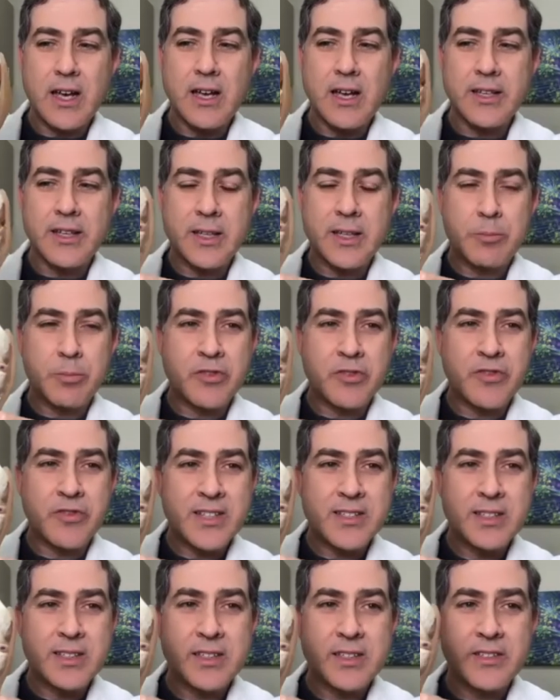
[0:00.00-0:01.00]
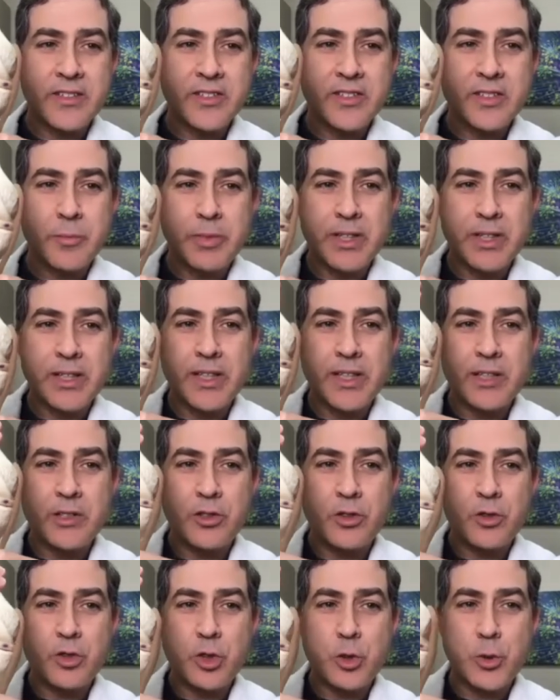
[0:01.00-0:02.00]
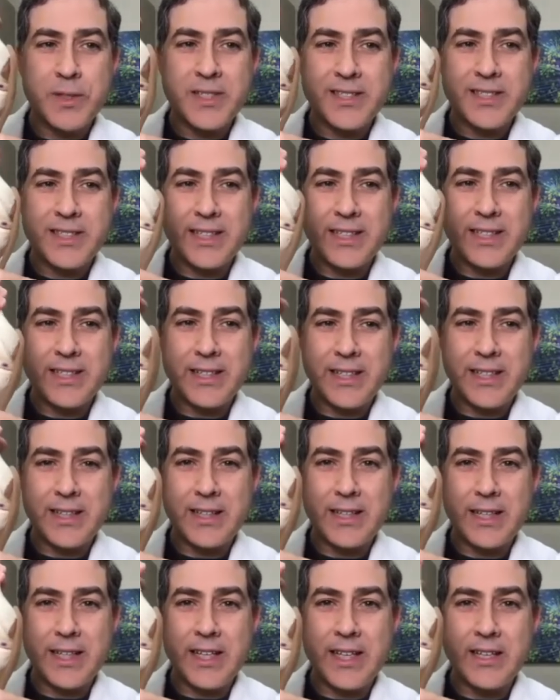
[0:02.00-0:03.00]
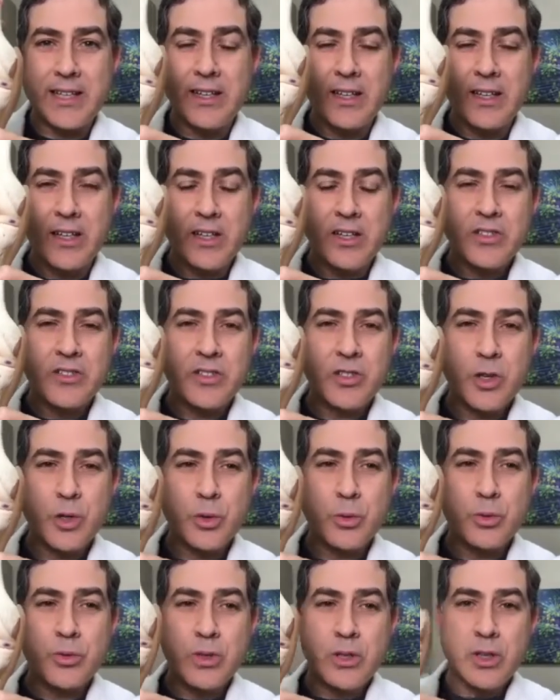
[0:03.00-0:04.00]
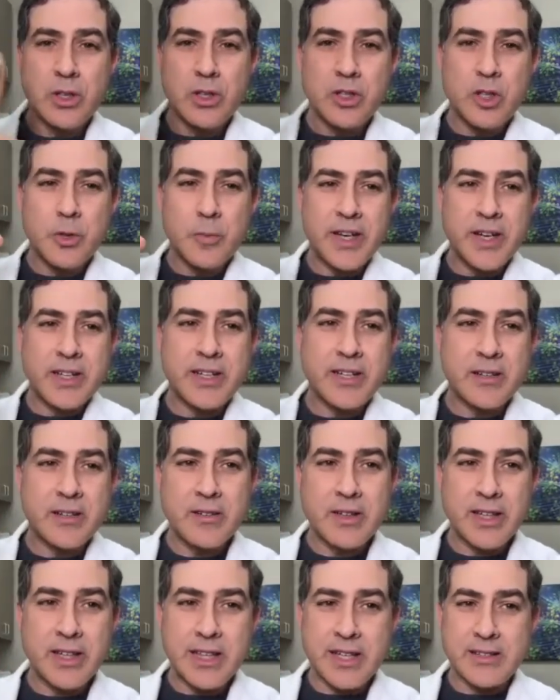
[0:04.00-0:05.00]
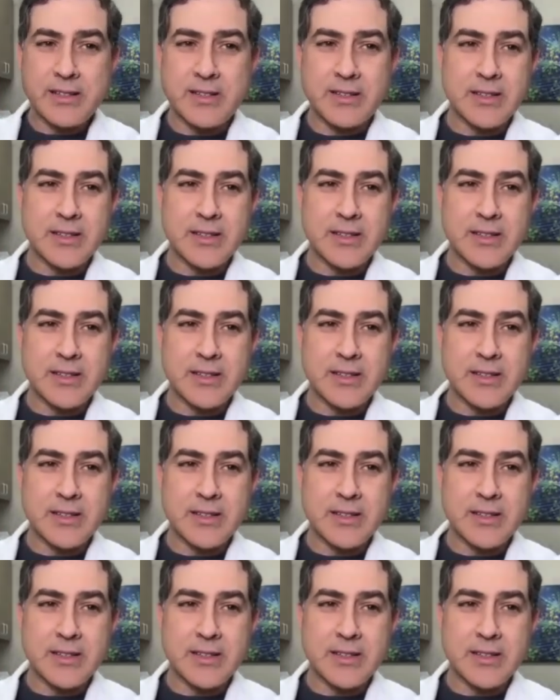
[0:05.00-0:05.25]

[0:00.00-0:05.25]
it provides a little stability to twisting in the knee. So you might hear that